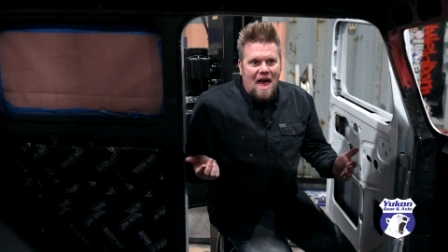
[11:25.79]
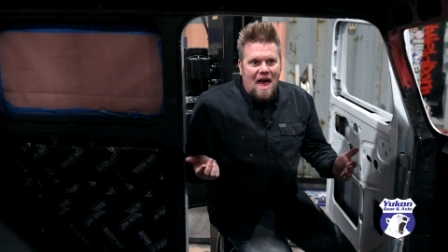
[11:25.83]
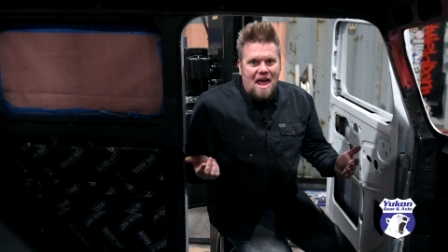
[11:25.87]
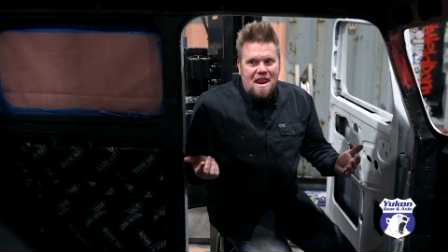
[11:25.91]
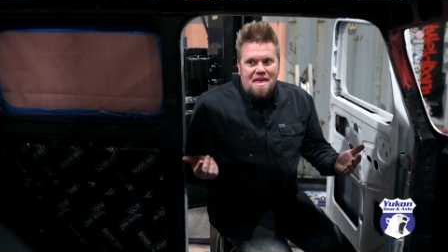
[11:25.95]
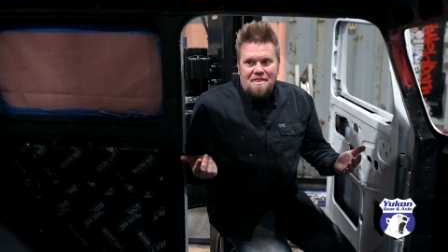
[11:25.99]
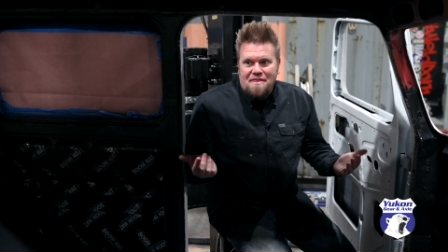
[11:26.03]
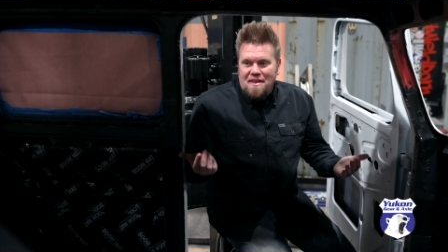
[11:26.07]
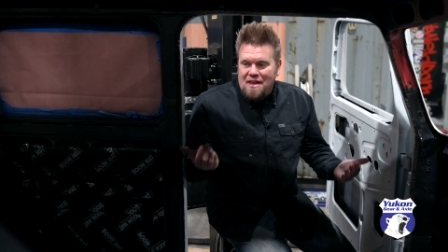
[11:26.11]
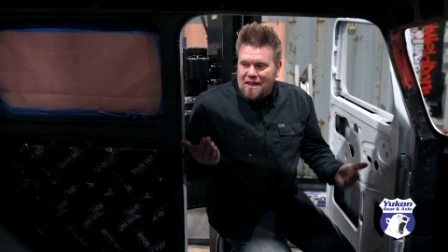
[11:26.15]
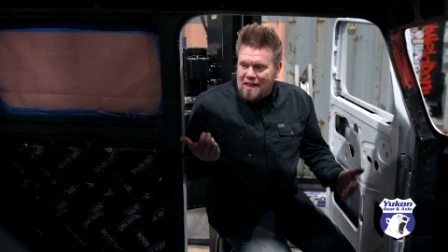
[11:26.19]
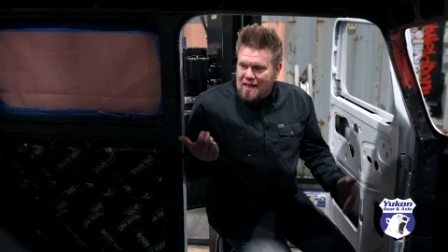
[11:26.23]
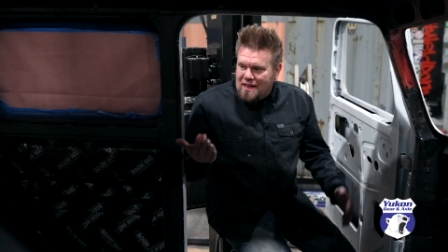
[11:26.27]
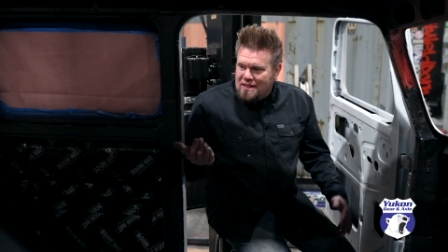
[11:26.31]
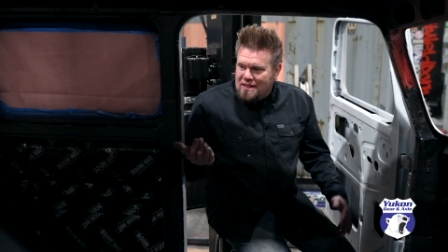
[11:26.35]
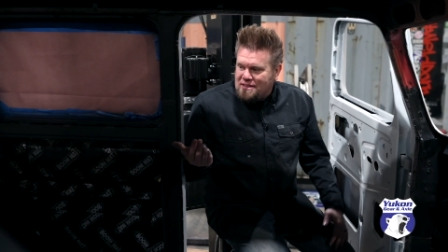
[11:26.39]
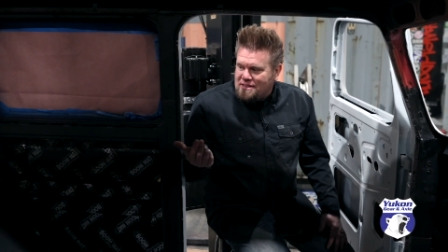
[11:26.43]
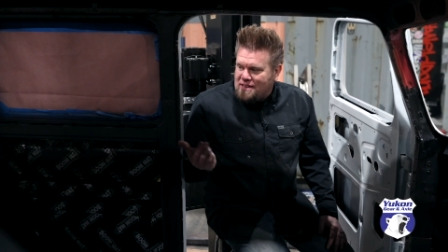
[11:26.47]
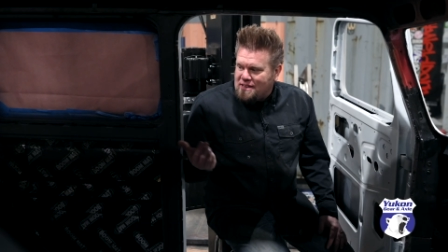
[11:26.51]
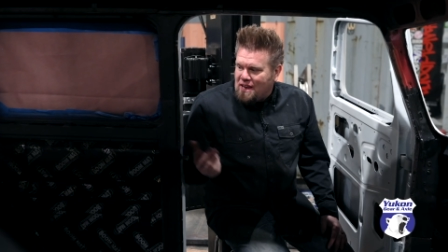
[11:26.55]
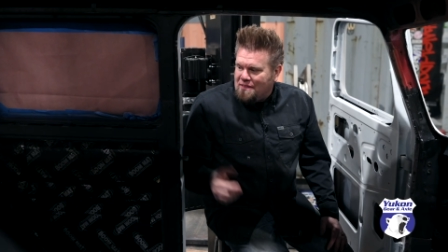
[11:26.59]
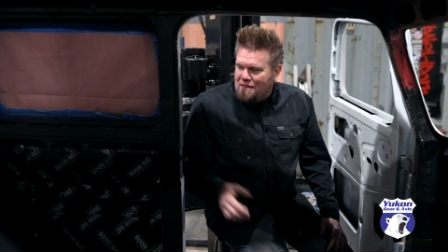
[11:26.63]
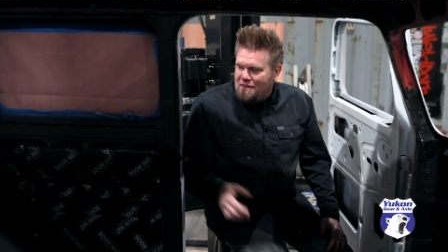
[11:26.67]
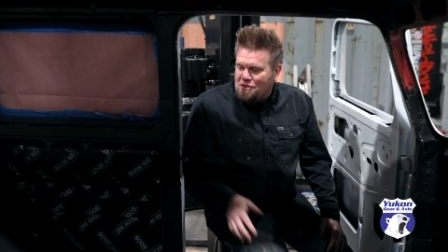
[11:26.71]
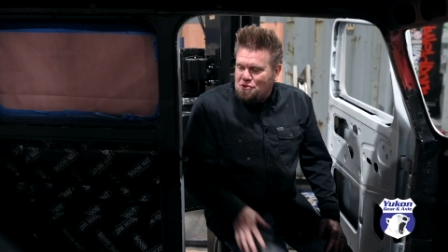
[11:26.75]
anything
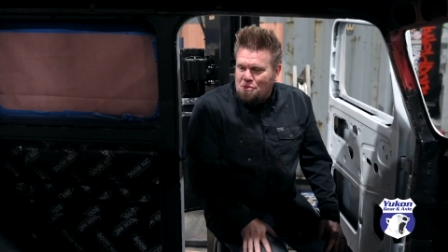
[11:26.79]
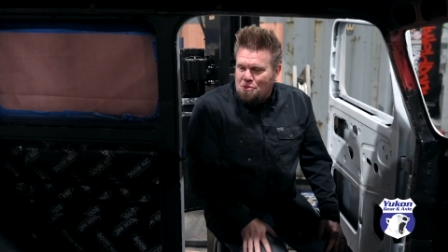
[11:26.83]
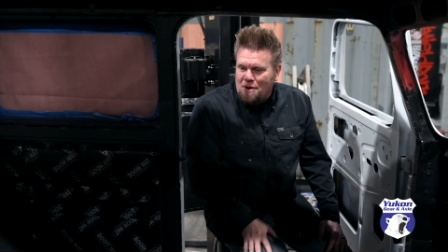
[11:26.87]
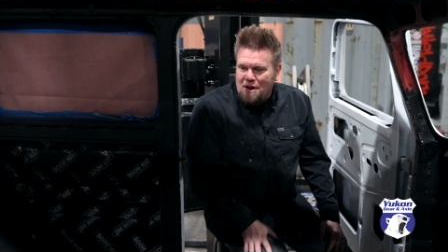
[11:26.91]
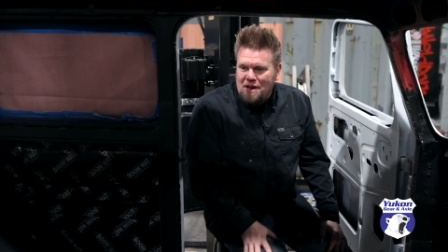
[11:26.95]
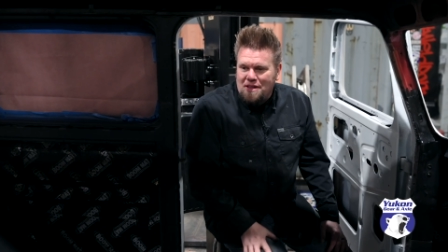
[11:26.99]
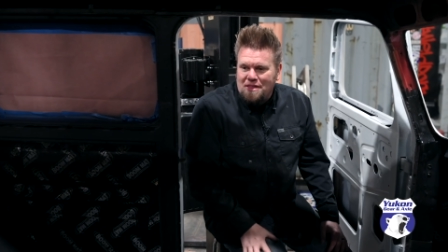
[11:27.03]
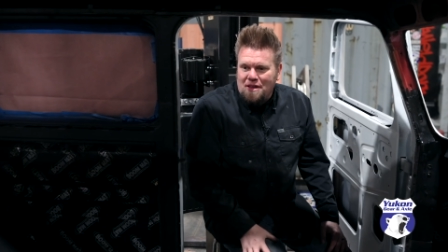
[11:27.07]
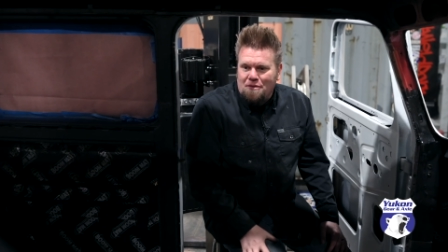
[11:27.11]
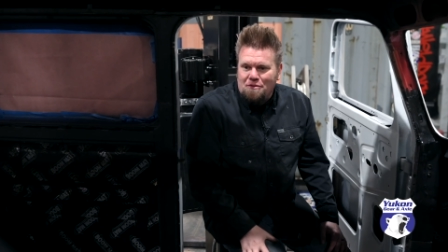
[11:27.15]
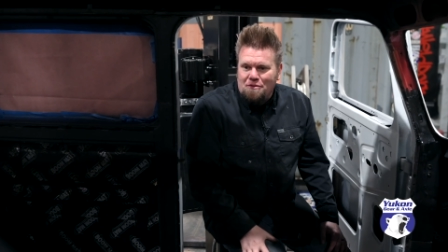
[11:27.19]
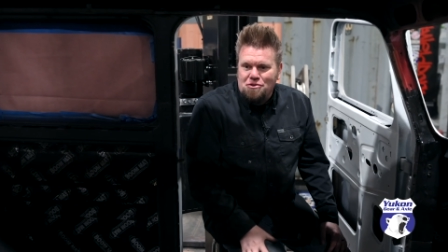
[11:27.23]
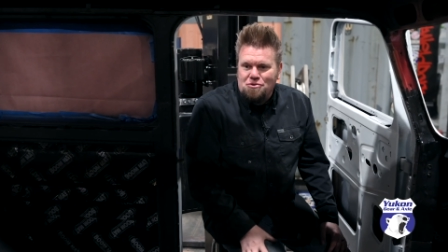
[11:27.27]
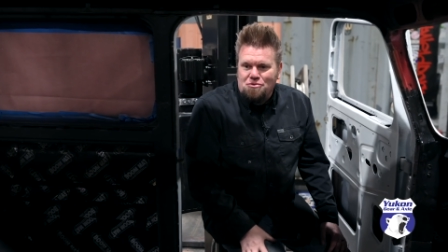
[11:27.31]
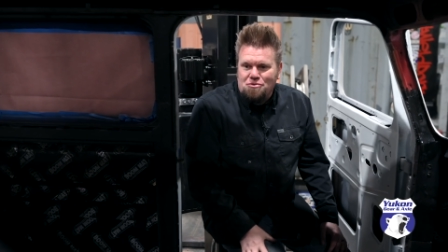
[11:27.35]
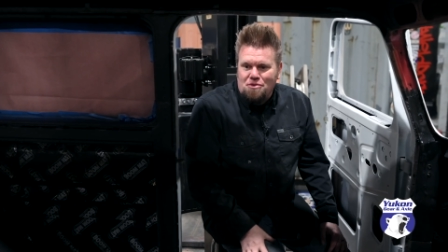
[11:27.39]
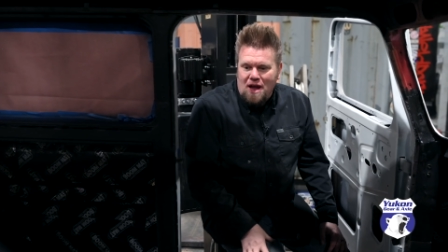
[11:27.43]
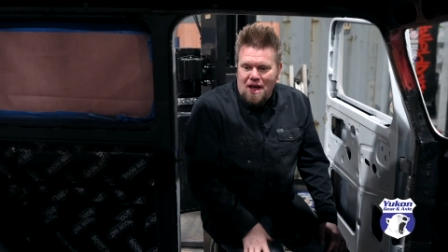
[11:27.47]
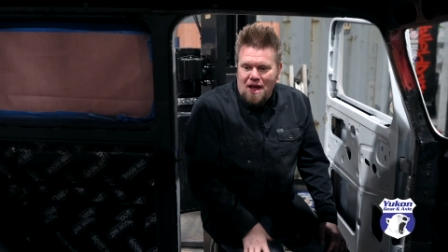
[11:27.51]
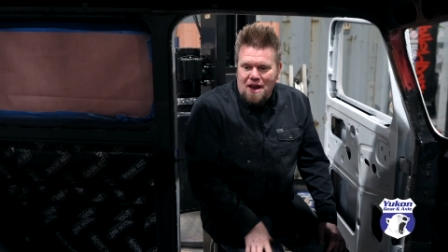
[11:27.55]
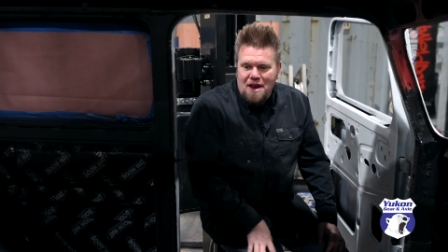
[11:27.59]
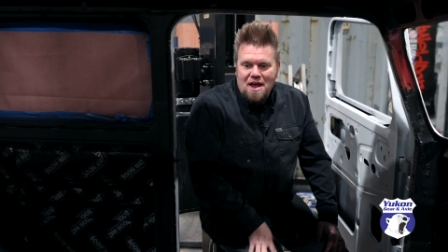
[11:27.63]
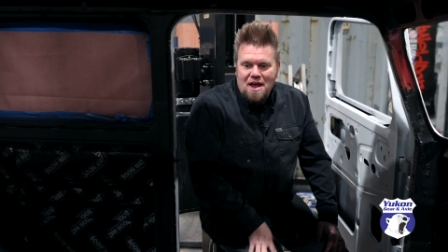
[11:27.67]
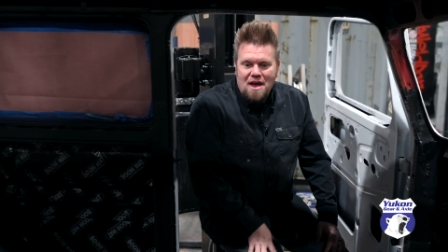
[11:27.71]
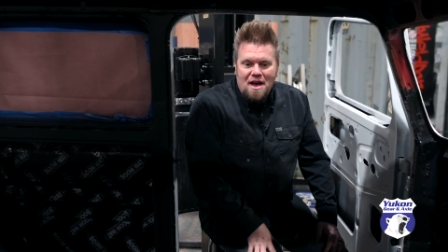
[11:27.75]
inside this rig that was
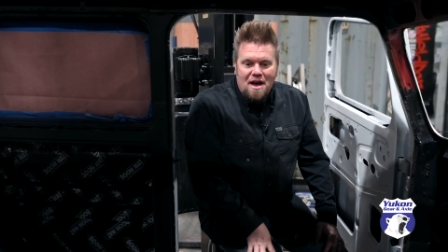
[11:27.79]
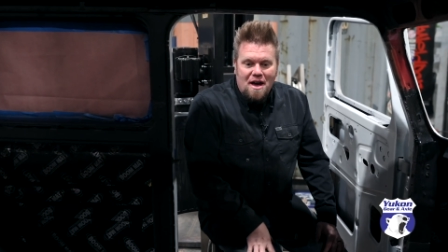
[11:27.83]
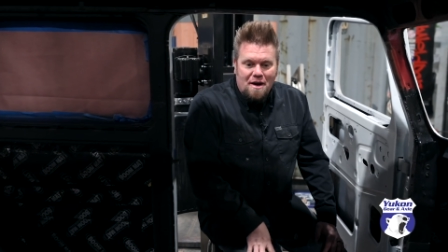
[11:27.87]
red.